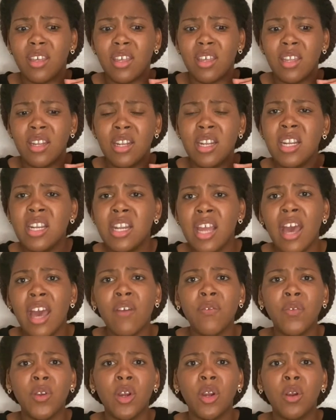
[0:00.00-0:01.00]

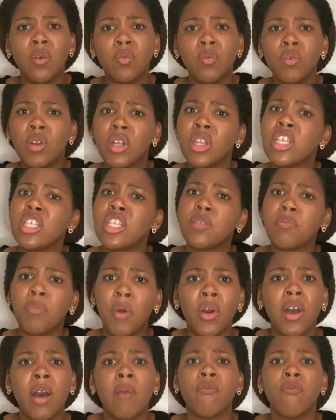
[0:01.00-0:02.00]
never really
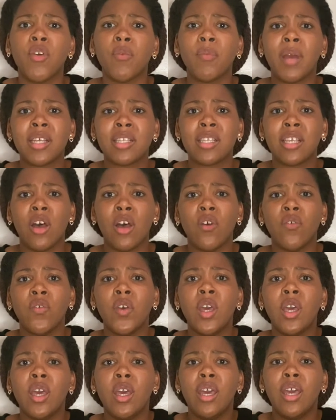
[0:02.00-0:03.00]
spoke up for myself
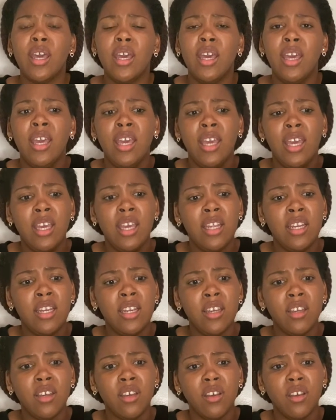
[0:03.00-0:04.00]
in
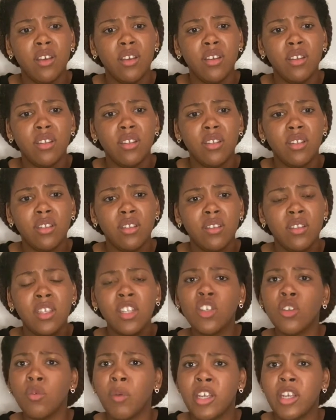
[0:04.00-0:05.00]

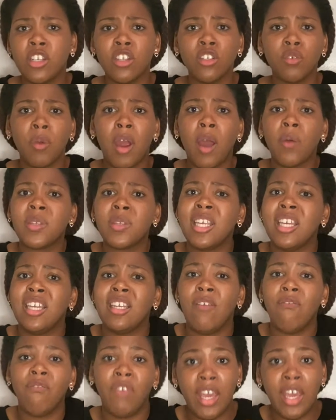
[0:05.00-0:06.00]
situations where I was taken
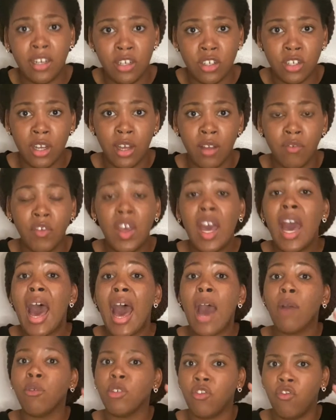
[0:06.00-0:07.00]
advantage of.
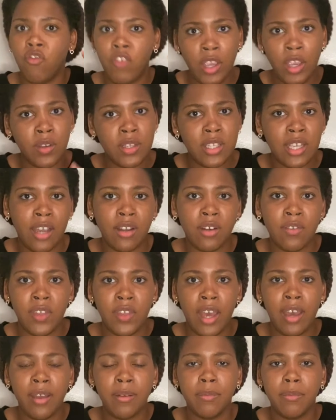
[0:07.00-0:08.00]
I was very tired of
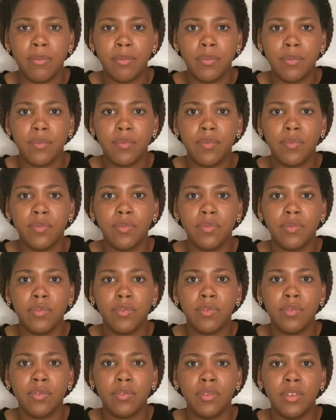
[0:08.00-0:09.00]
that.
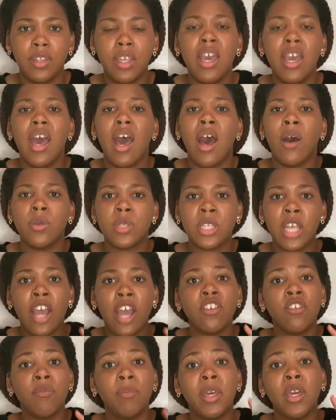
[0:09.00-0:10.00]
I was
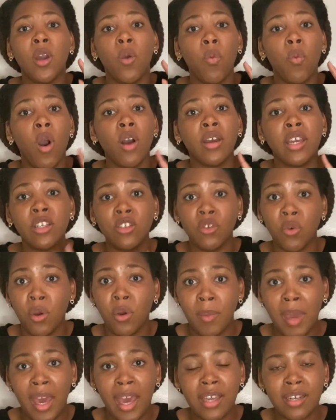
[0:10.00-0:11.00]
tired of being a walking
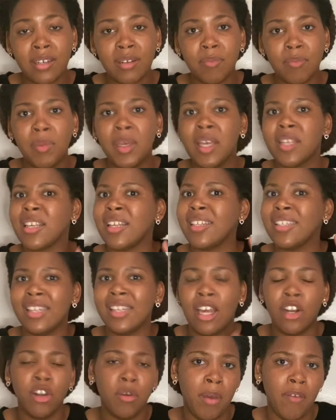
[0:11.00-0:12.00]
doormat because I did
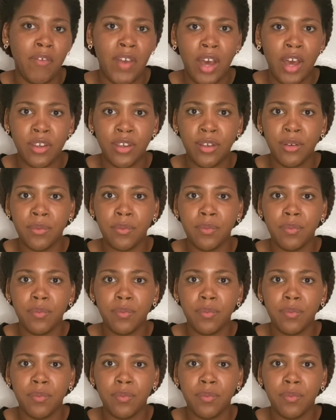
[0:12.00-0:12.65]
not know my value.